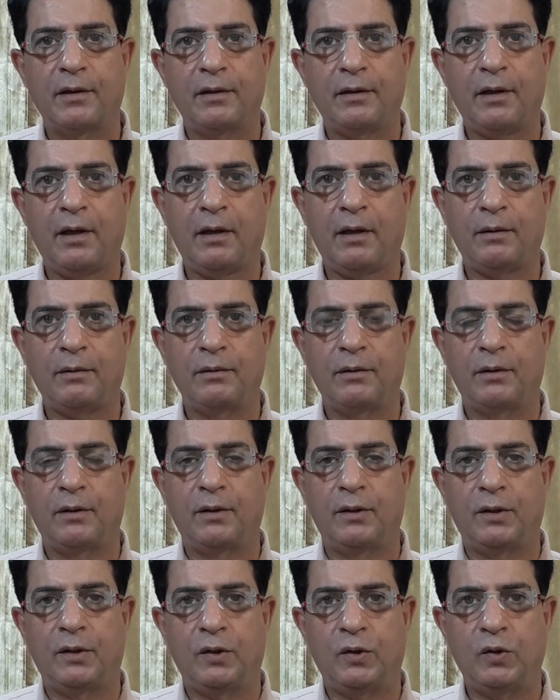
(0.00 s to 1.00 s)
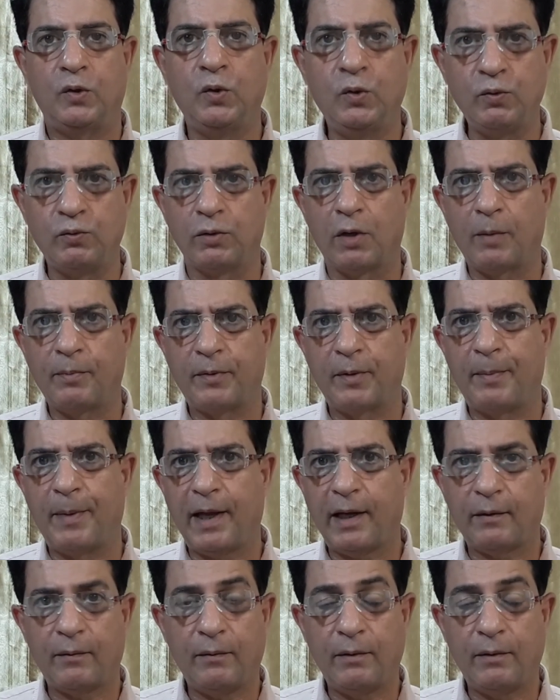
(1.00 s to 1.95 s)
Now, who robbed the bank?